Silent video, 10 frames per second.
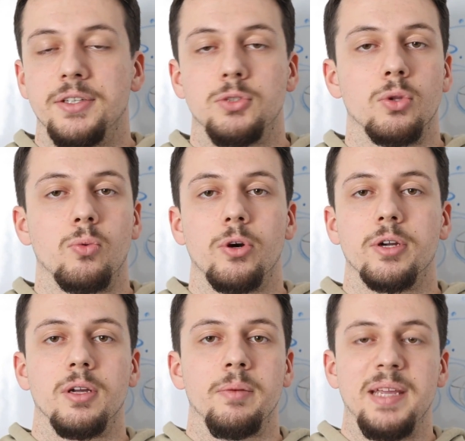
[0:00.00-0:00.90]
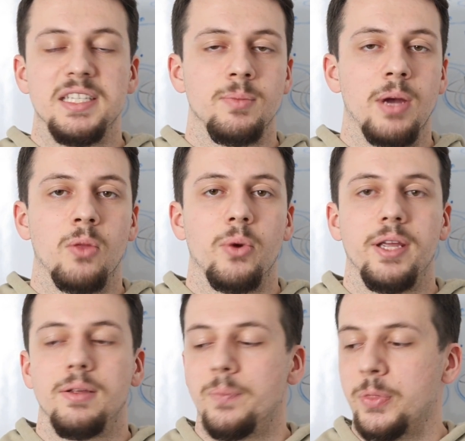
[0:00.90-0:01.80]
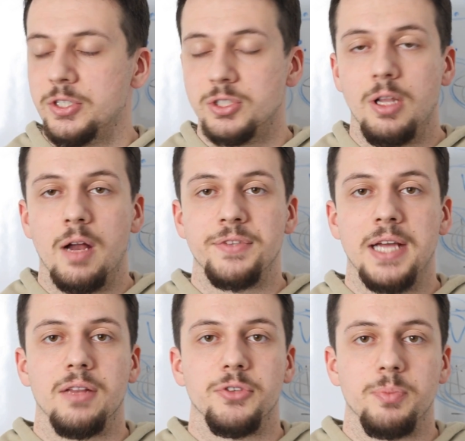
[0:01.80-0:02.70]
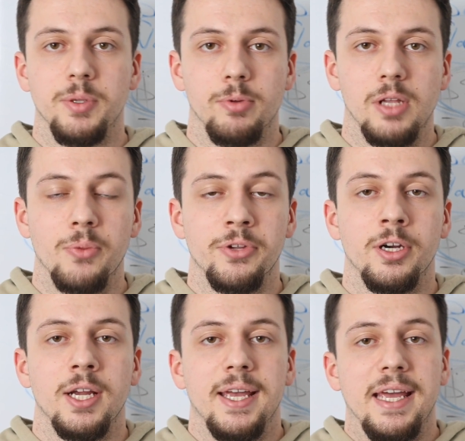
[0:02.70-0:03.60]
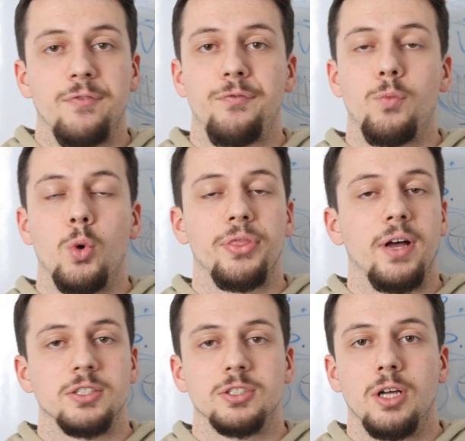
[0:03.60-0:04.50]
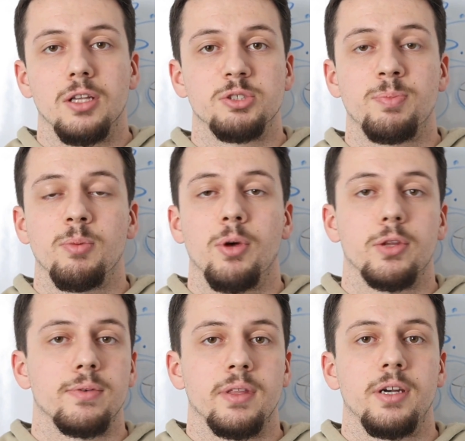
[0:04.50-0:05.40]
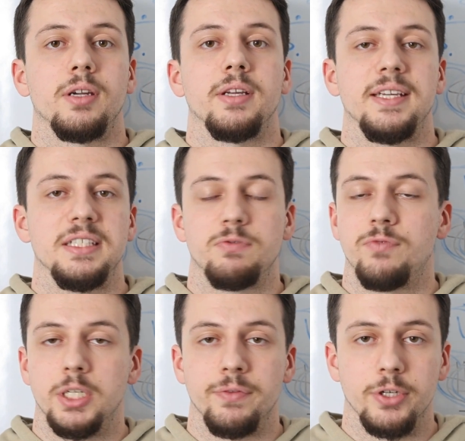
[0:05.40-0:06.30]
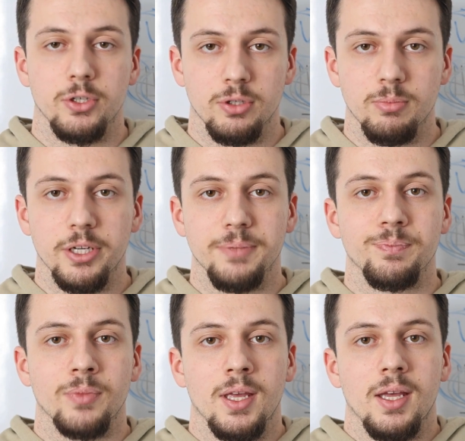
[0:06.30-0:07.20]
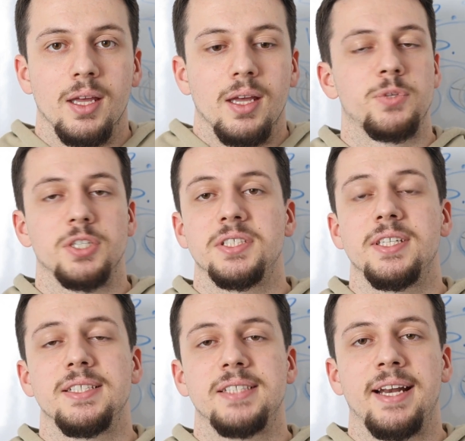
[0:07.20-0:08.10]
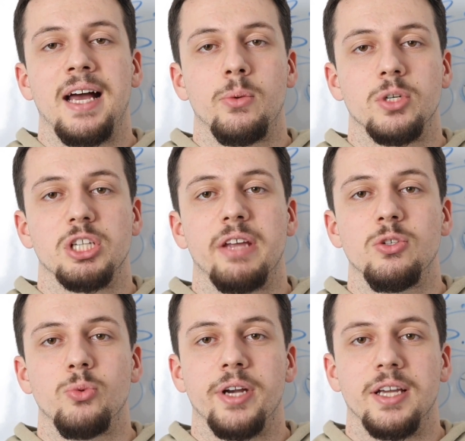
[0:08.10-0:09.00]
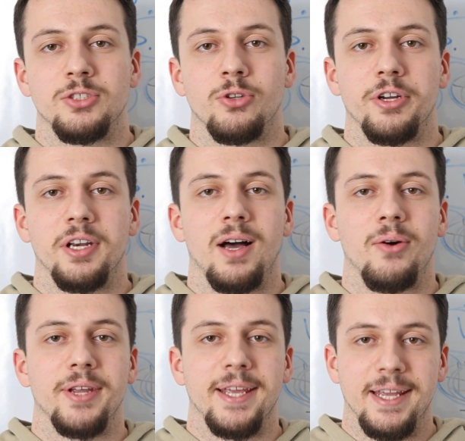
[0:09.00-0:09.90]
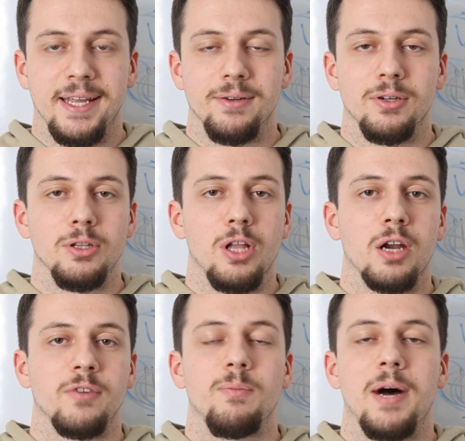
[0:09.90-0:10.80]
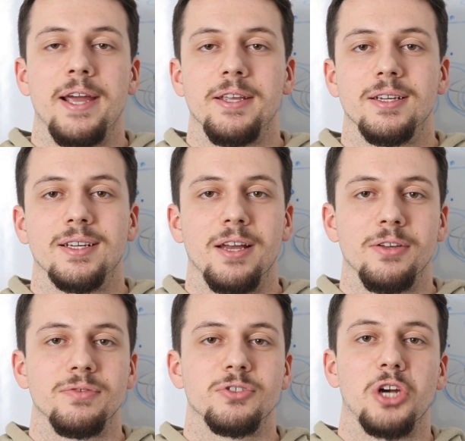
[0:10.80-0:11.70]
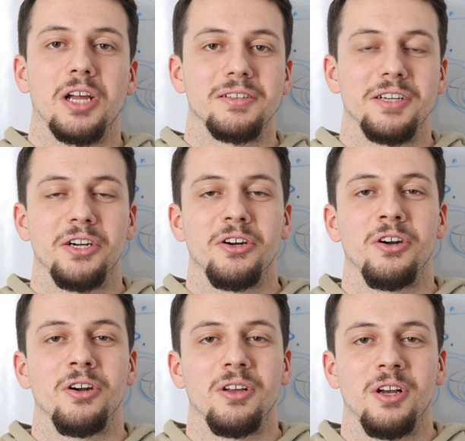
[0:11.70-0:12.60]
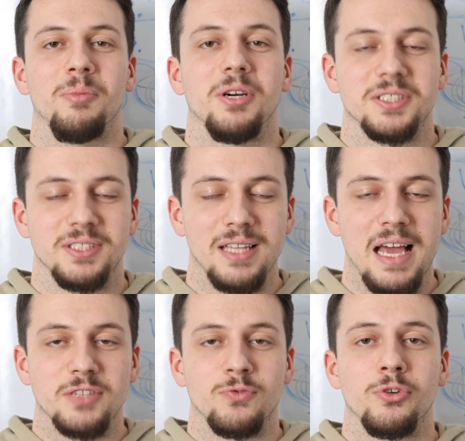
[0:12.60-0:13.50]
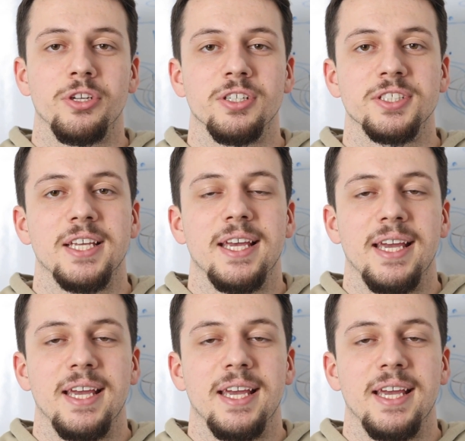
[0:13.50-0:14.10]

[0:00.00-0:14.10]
They do the work amazing, by the way. There's a lot of talented people out there, and $1,000 per month over there is very, very good money. Just things that I wish I knew when I started out, and a lot of my kind of trial and error amongst the last 4 years,